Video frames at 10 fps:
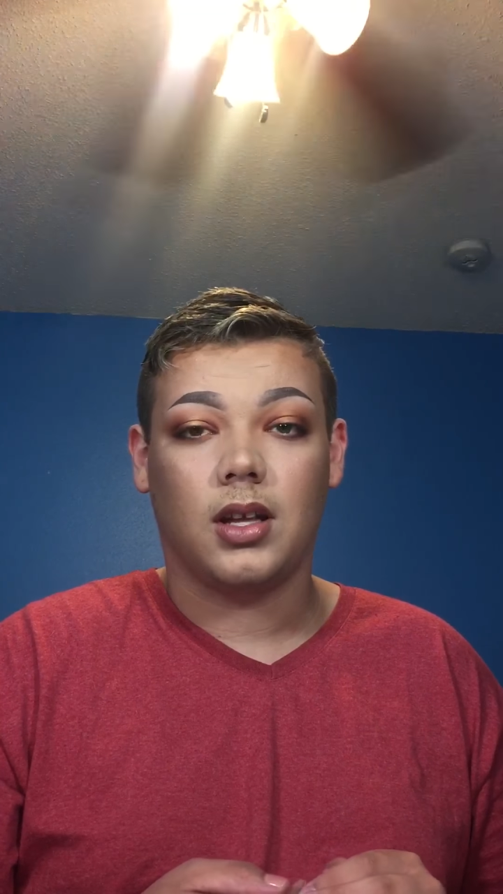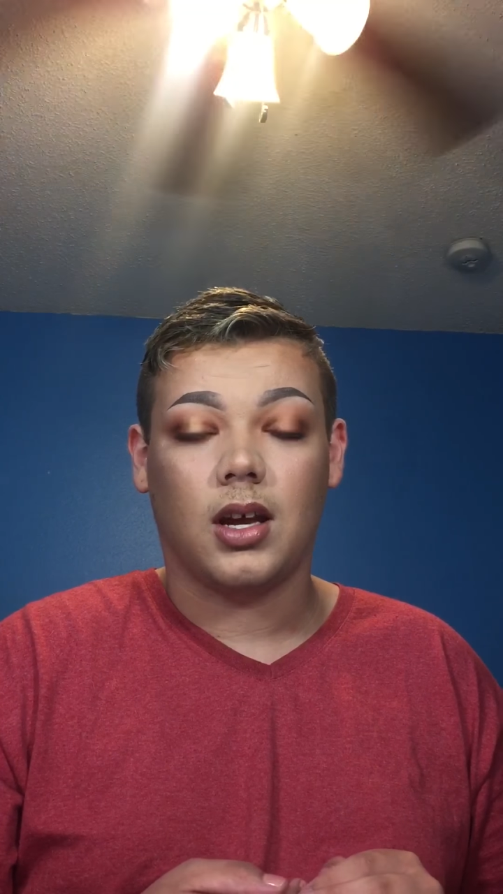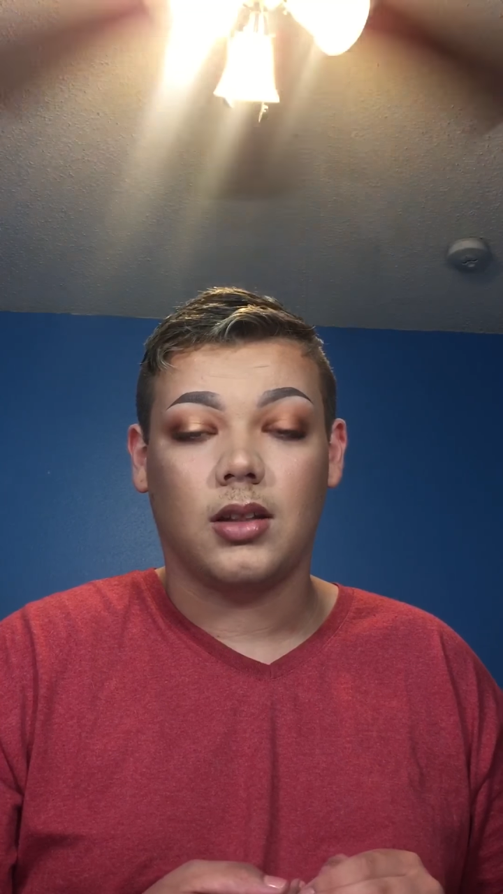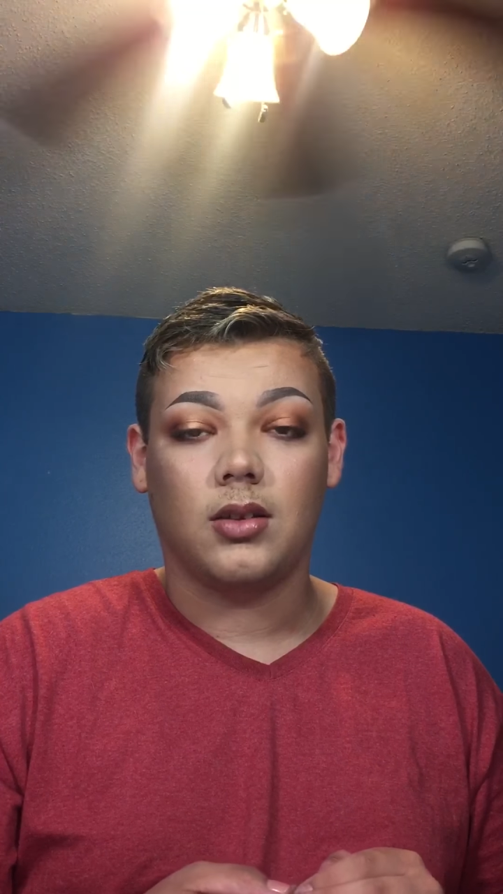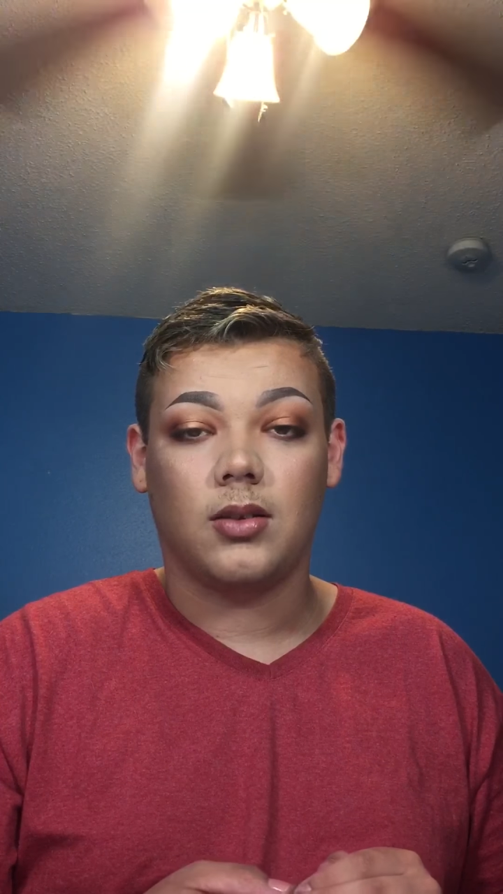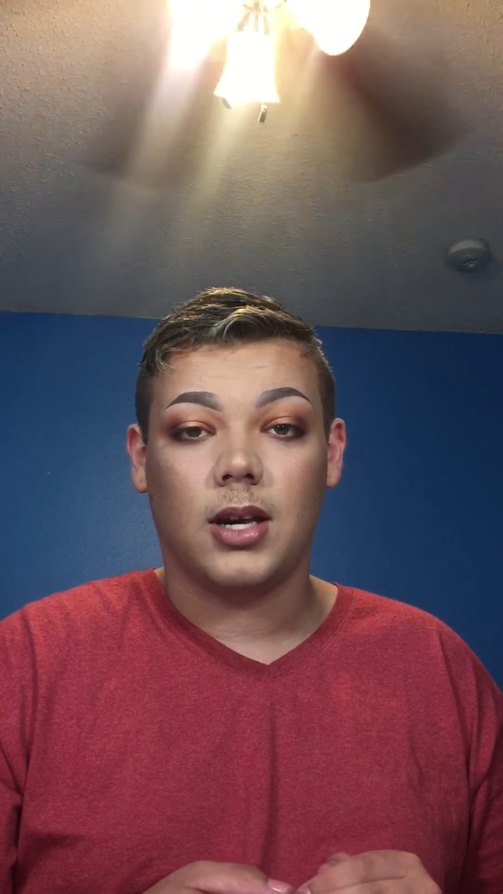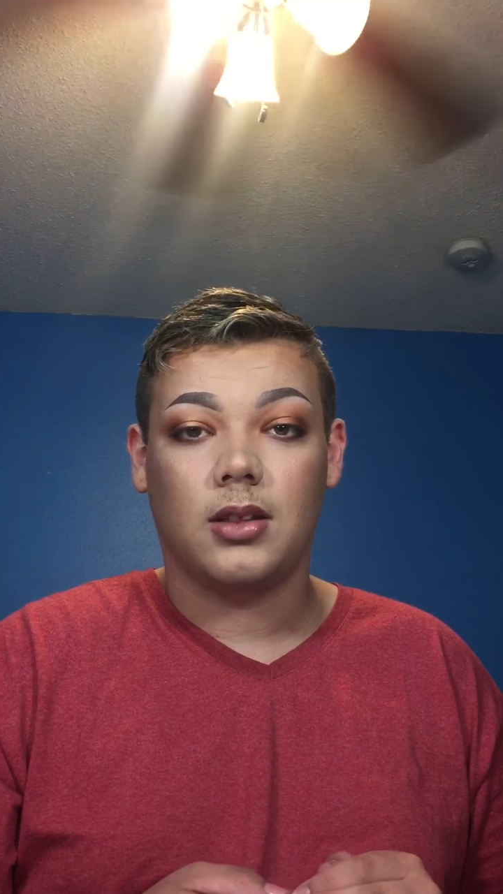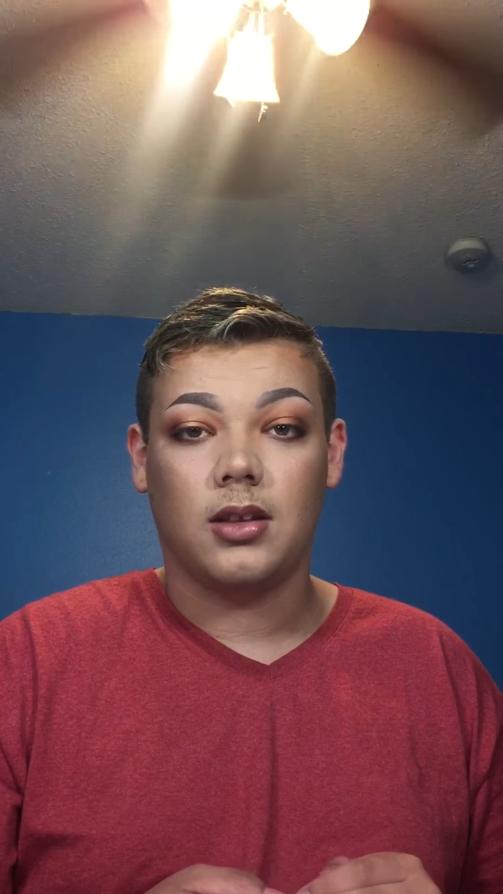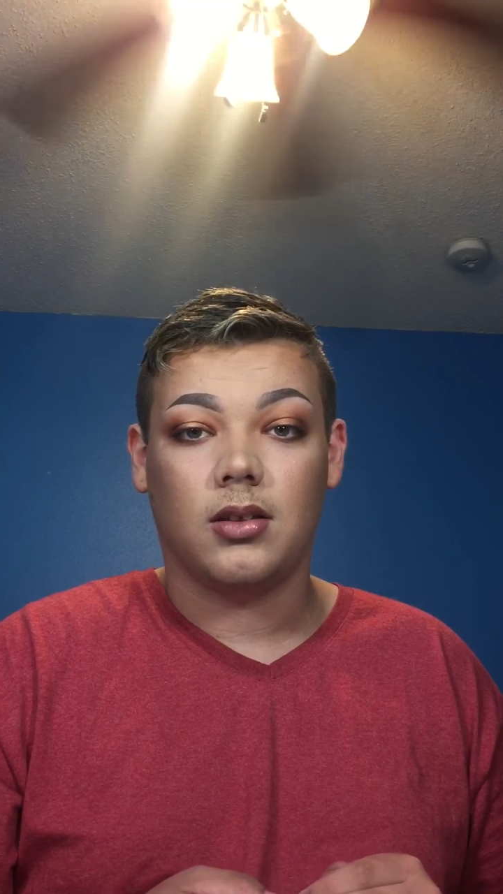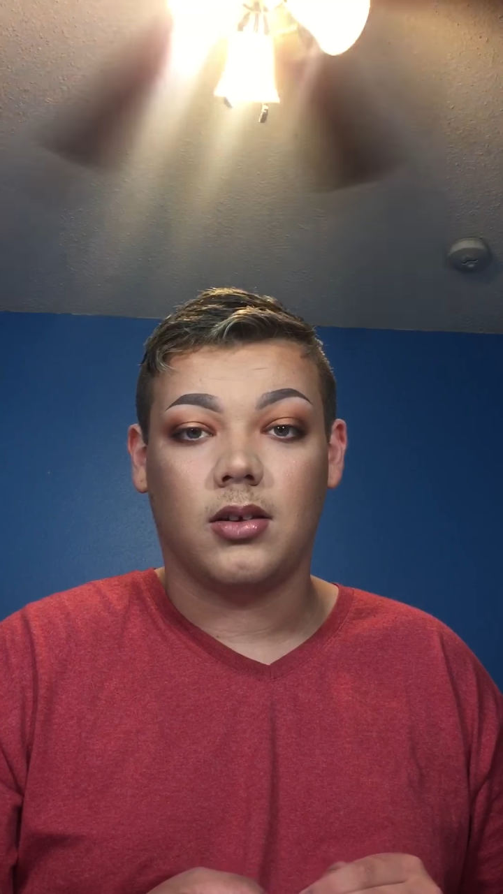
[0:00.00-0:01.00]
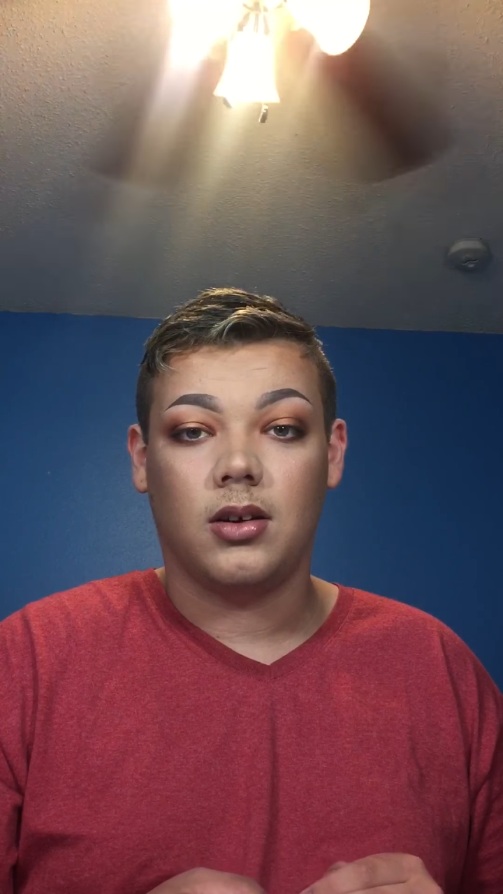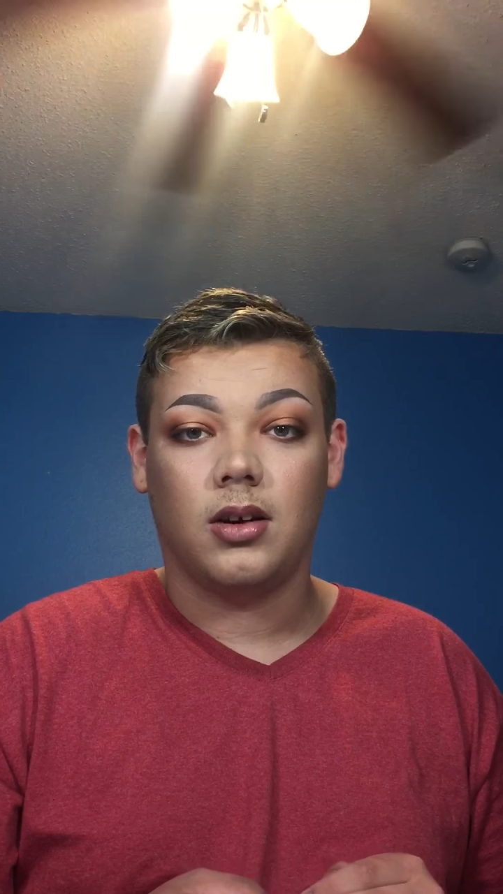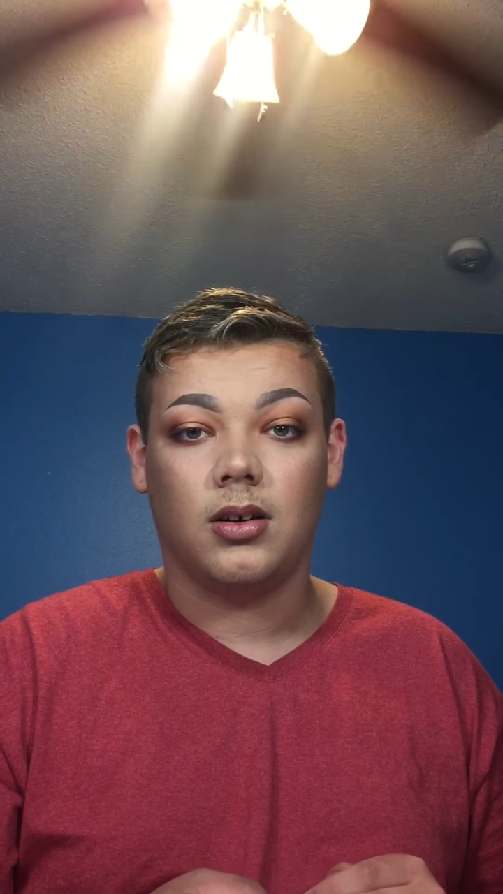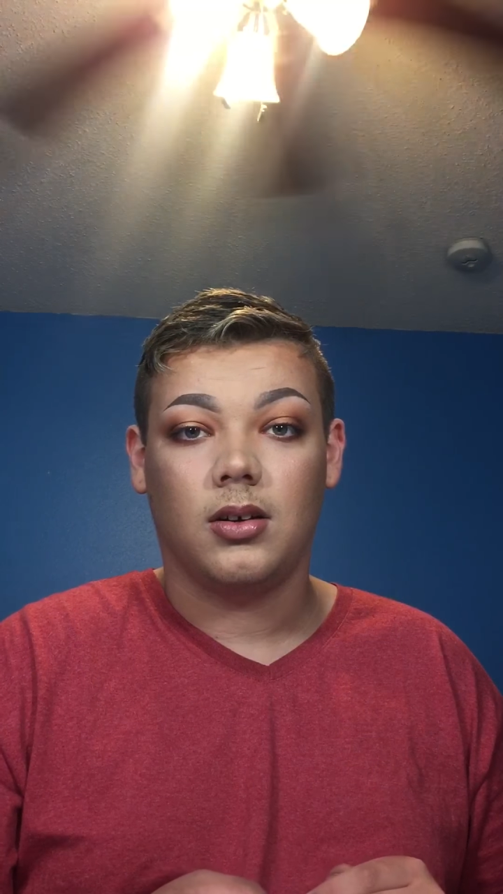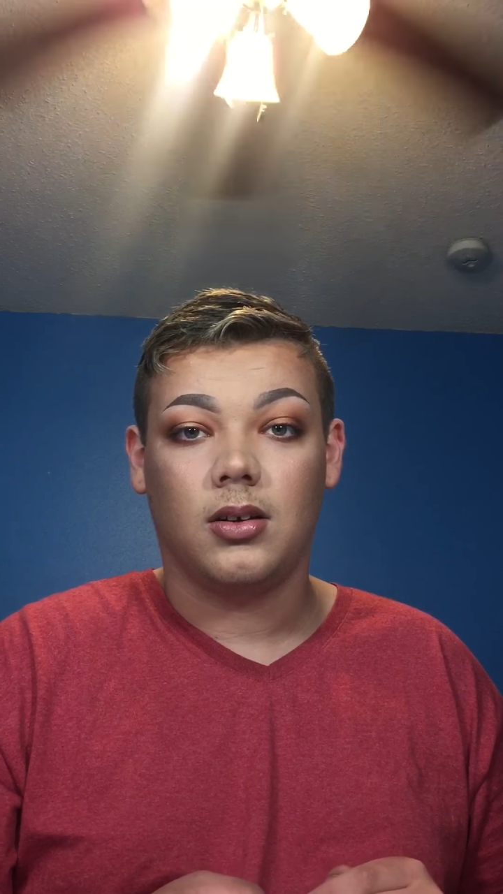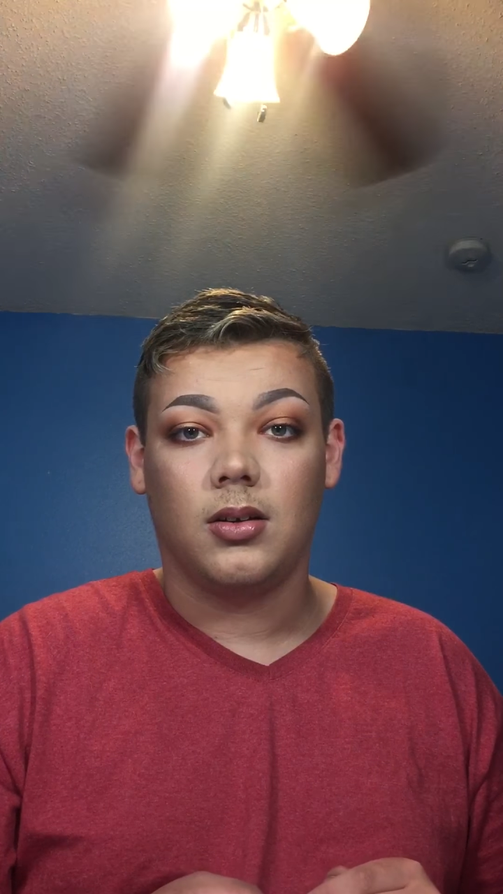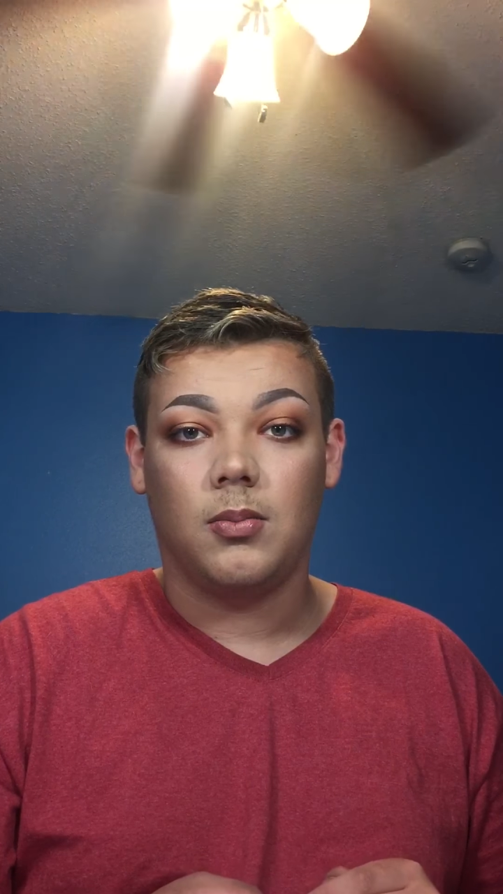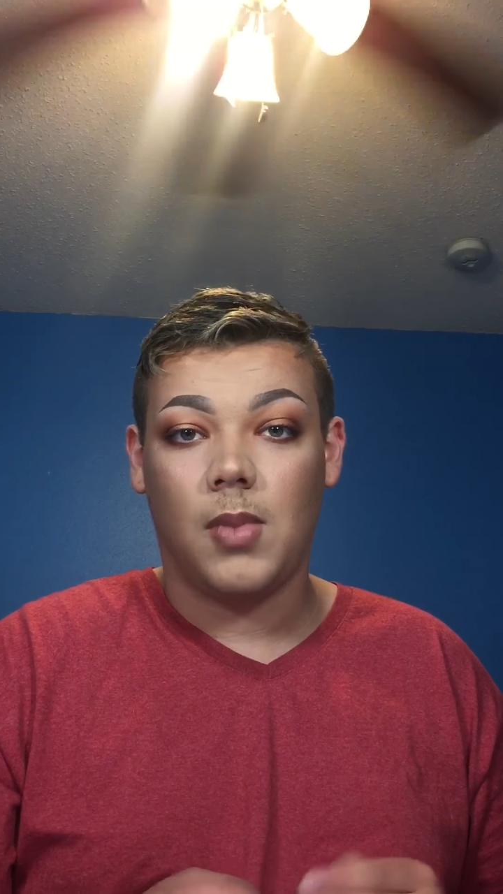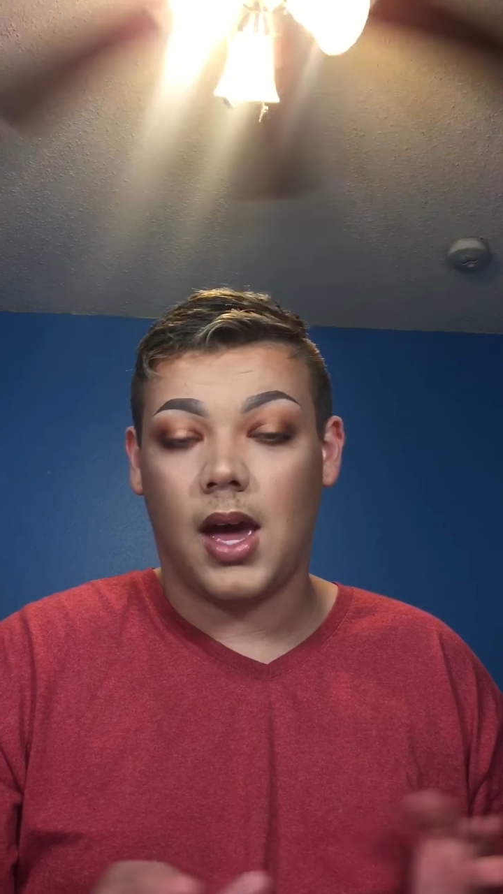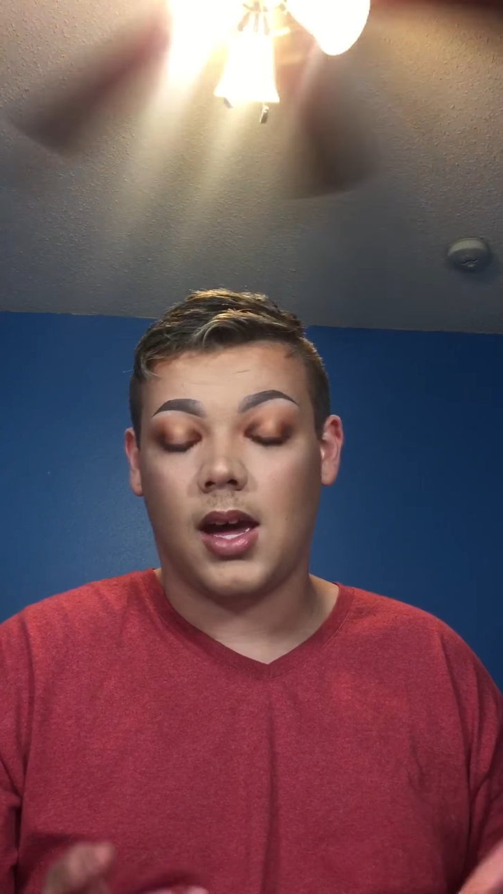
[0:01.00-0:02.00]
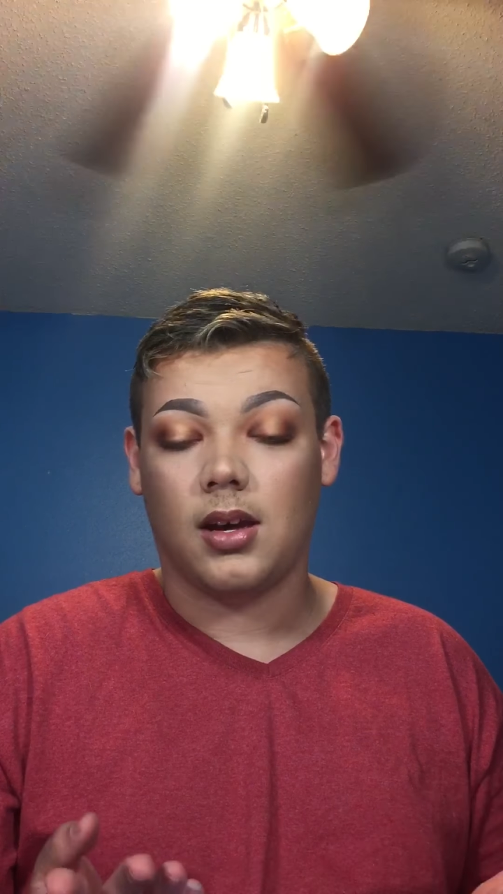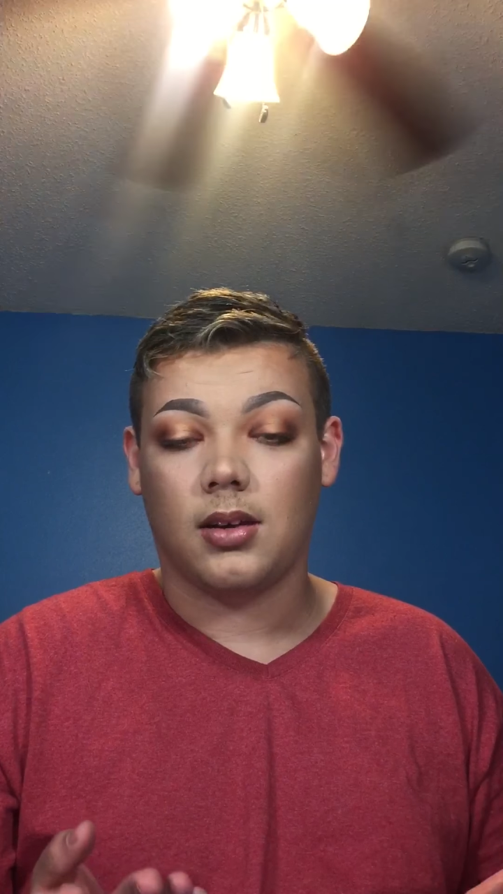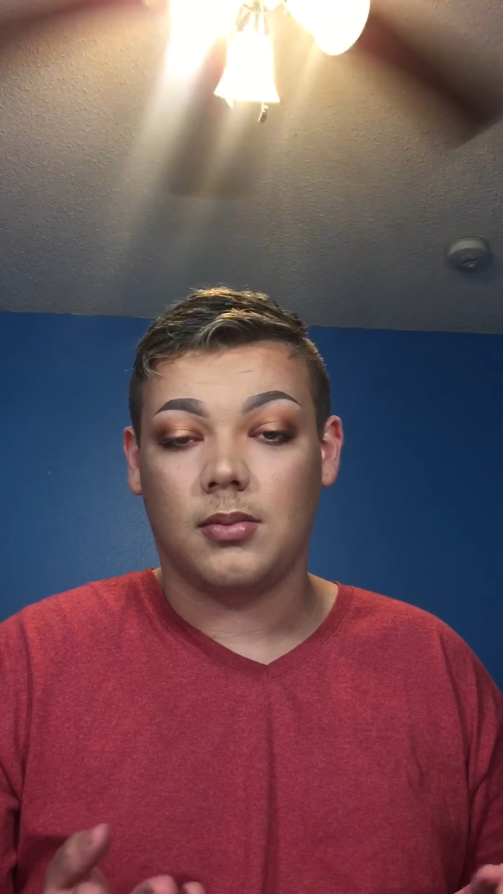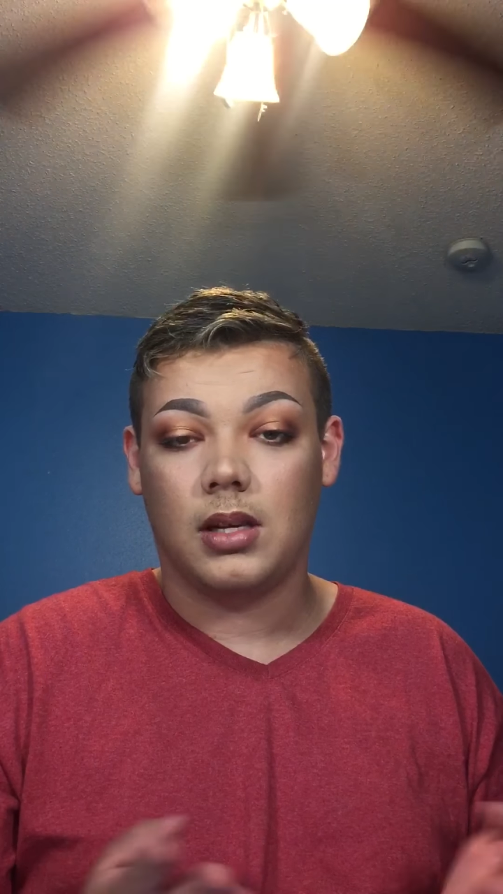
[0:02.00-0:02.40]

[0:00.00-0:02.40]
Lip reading: like, other devices are Mac,